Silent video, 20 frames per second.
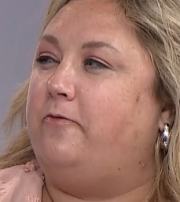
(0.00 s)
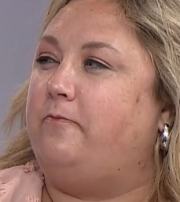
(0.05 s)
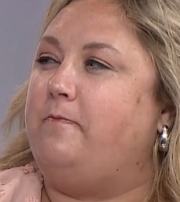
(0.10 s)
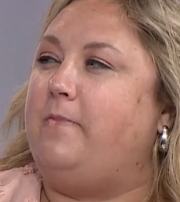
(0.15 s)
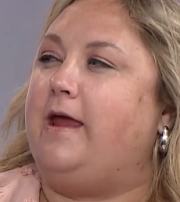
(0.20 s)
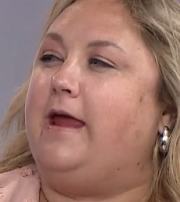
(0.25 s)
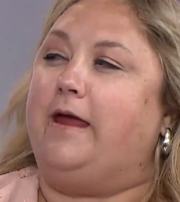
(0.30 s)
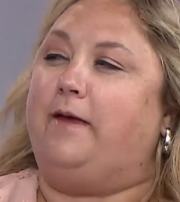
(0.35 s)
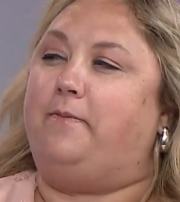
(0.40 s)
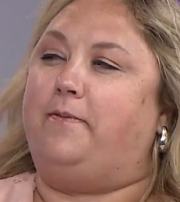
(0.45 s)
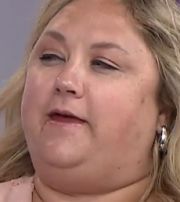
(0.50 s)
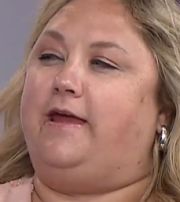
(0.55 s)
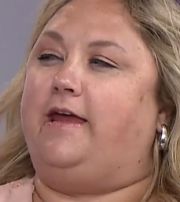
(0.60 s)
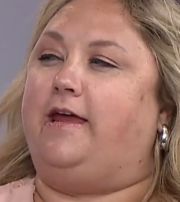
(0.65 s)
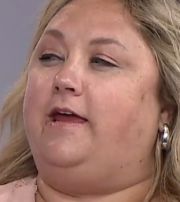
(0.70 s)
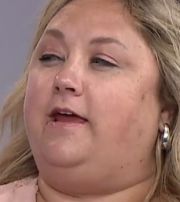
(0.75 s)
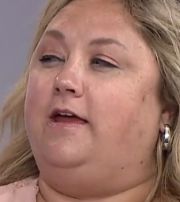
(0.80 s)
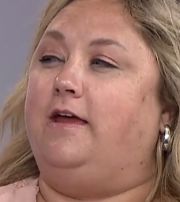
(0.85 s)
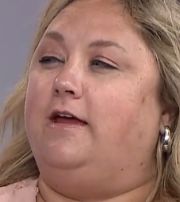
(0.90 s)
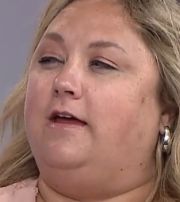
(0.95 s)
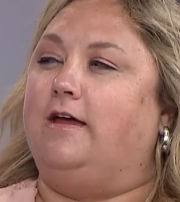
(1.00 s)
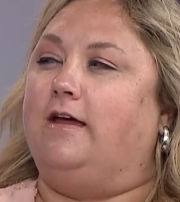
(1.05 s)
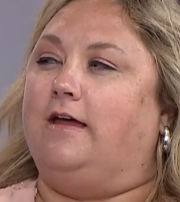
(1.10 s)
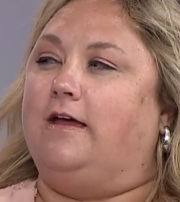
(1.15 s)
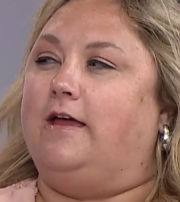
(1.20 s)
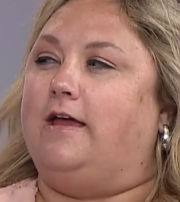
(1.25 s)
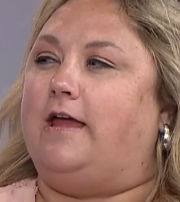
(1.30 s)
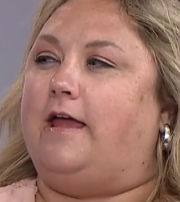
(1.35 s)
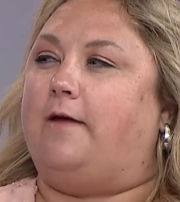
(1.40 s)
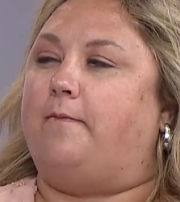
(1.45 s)
maybe
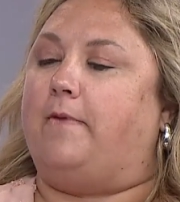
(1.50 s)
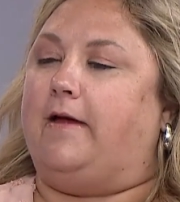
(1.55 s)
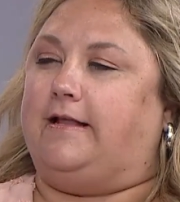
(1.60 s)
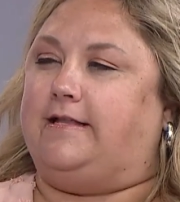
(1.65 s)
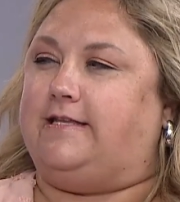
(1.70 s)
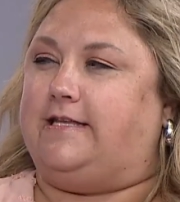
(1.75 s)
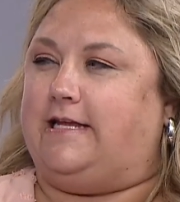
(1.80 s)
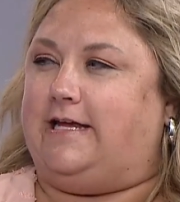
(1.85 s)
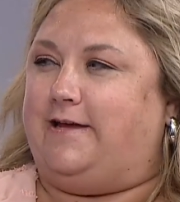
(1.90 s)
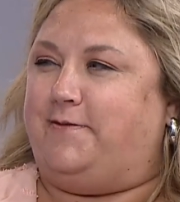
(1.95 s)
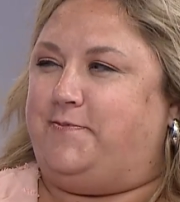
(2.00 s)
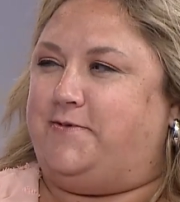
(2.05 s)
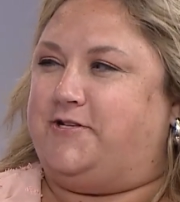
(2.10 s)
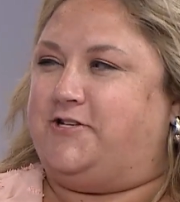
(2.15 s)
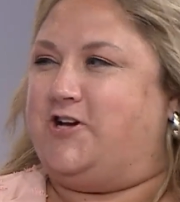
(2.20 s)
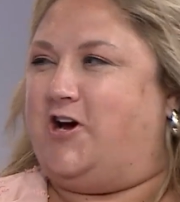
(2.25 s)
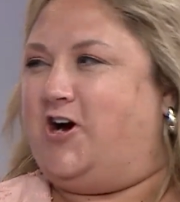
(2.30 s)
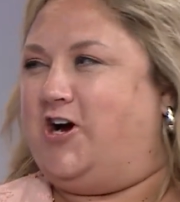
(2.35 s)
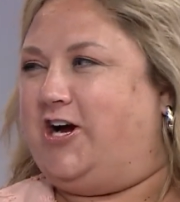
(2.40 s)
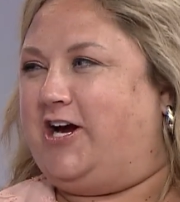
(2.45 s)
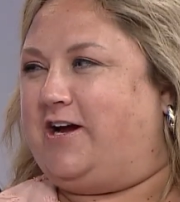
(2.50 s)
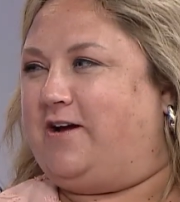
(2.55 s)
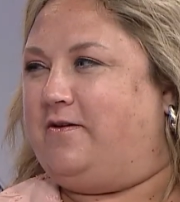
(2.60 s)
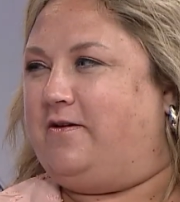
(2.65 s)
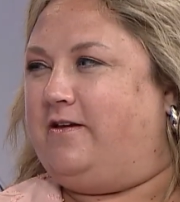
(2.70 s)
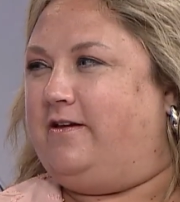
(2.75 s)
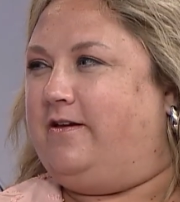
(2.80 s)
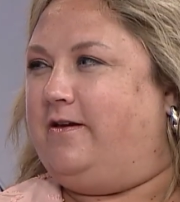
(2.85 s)
in my deep, dark